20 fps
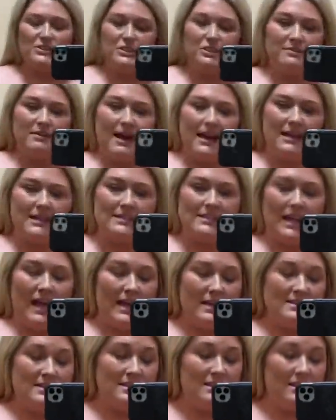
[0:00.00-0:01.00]
two X,
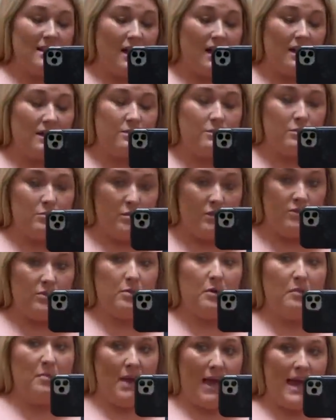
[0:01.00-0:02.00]
has the
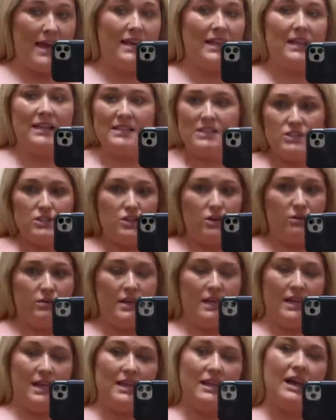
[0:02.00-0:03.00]
non-removable padding it's sewn
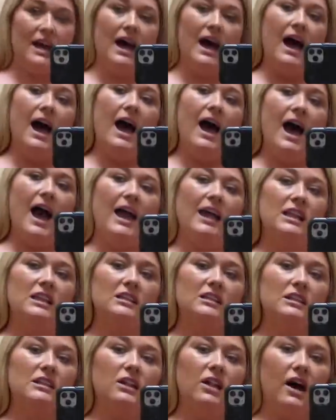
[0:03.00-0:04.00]
in. I
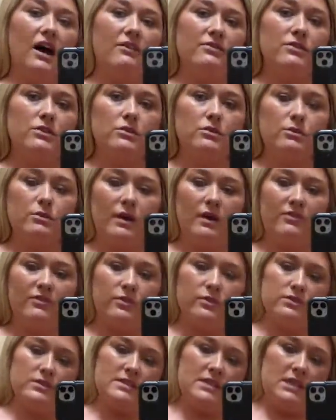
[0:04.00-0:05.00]
love the
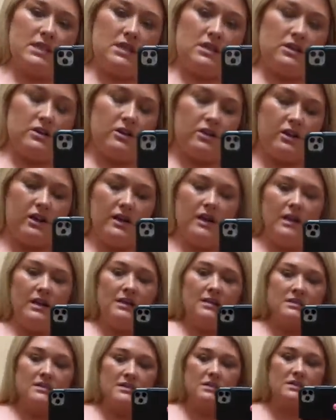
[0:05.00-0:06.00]
ruffles here,
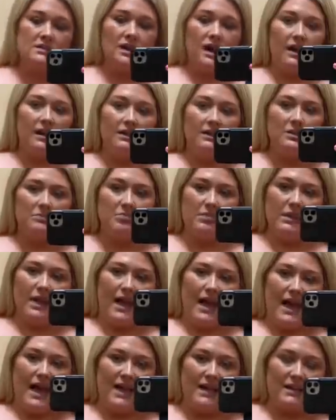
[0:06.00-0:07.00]
solid
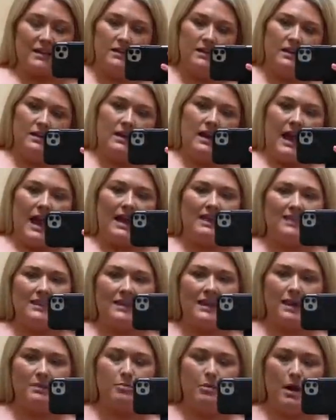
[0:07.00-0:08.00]
black. I think
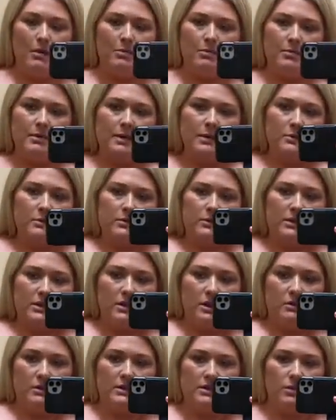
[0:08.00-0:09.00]
I probably would
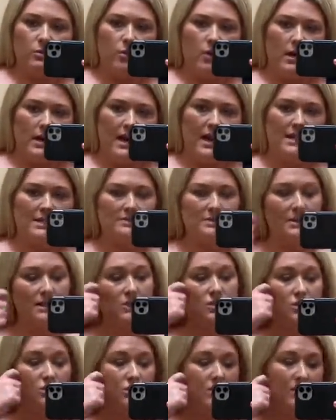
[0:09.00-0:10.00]
go with the one X
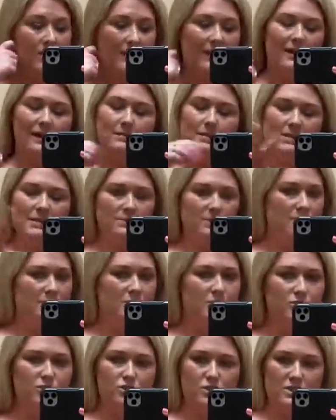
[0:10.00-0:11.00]
because y'all know I like my
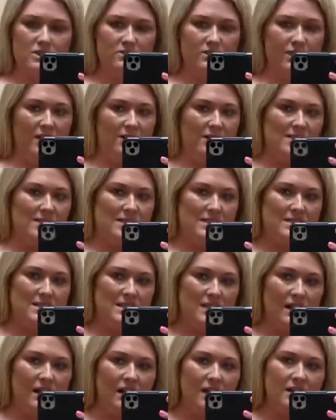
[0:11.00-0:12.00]
swimsuits just very
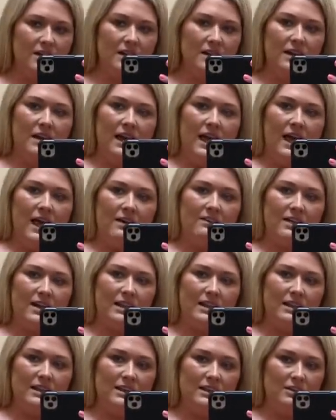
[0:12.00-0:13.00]
snug. I've got
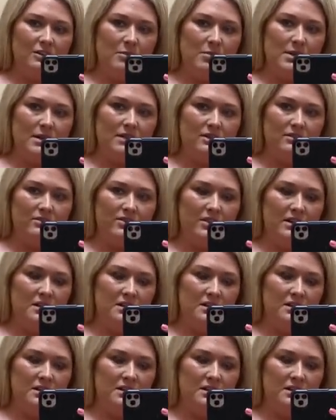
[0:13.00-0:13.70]
a little bit of